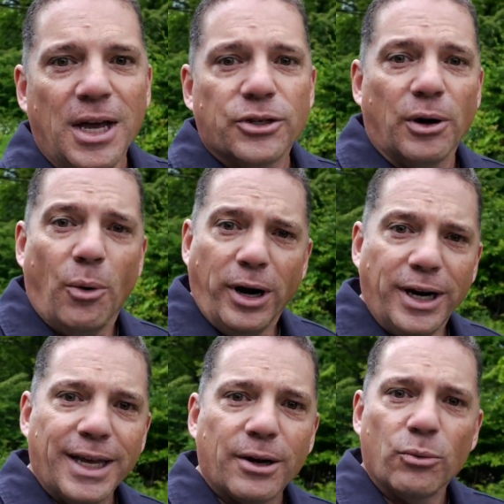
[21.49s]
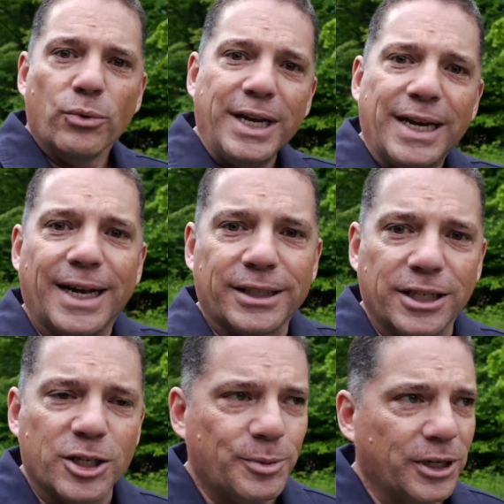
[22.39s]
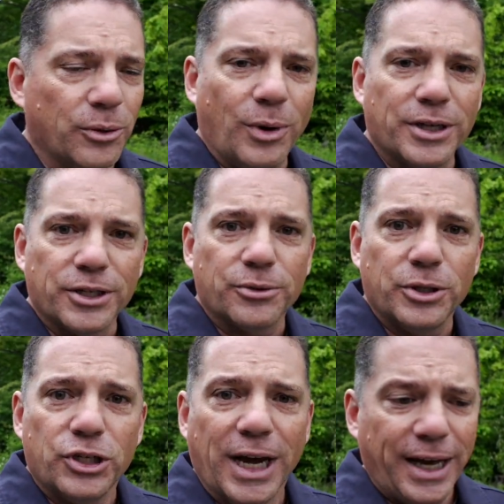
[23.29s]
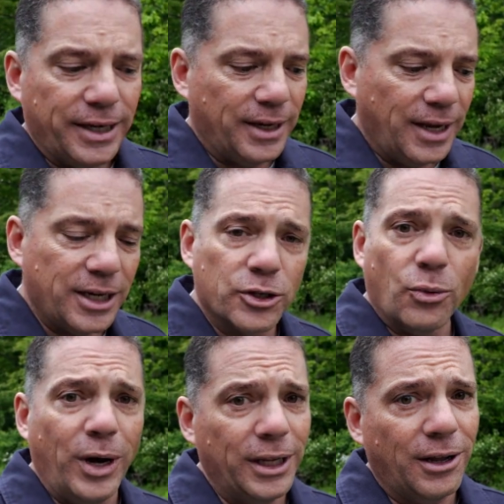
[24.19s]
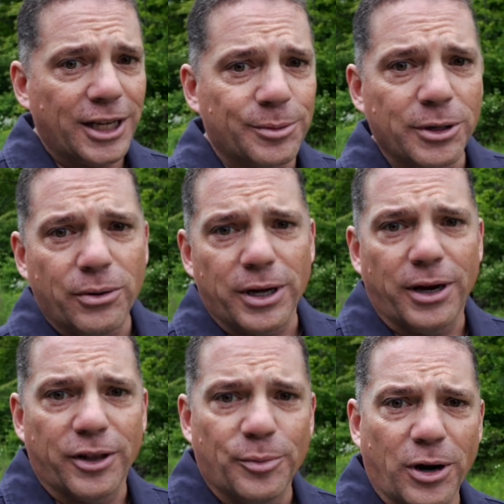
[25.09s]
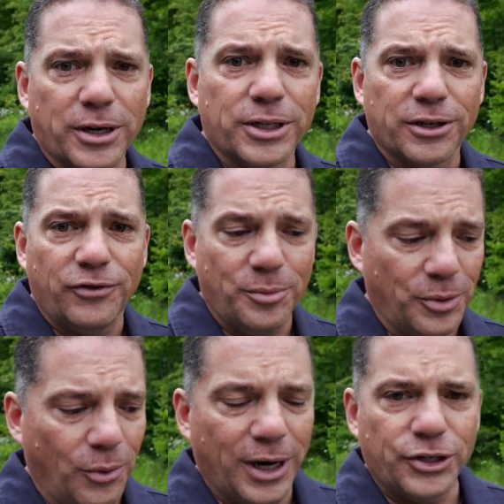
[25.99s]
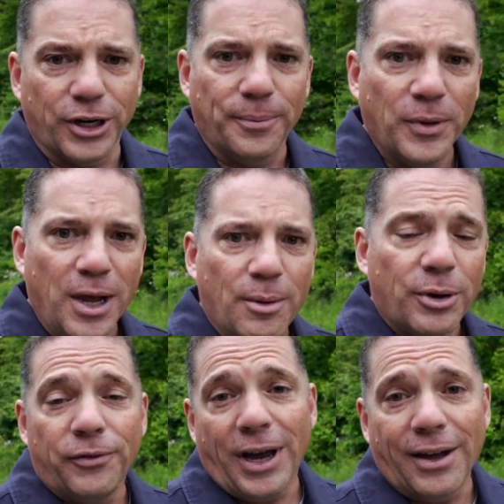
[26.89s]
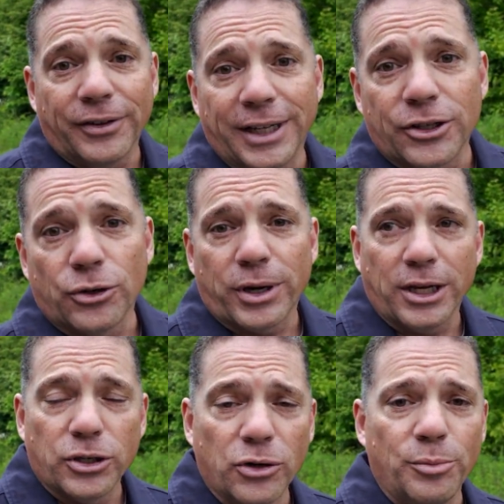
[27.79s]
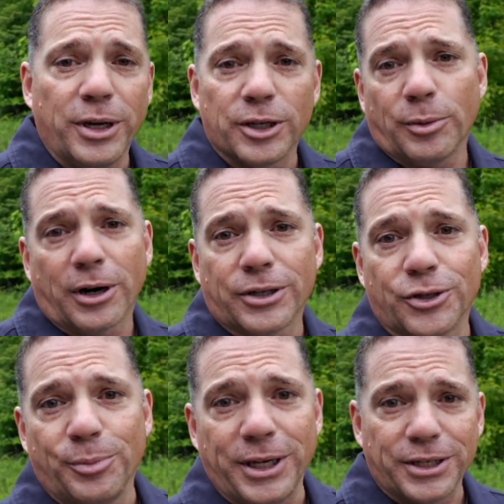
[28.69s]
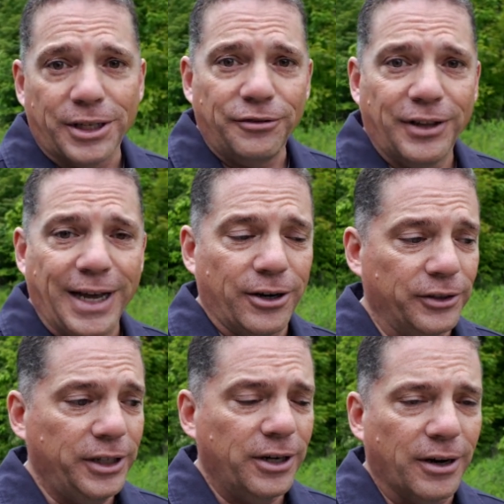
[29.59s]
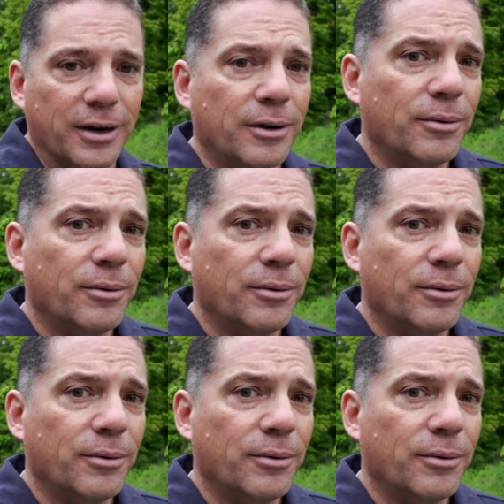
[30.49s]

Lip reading: So I wanted to get reconnected. It's been a little while since we chatted, because quite a lot's been going on in the markets if you've been watching. But if you haven't, that's okay too, because markets are basically flat on the year.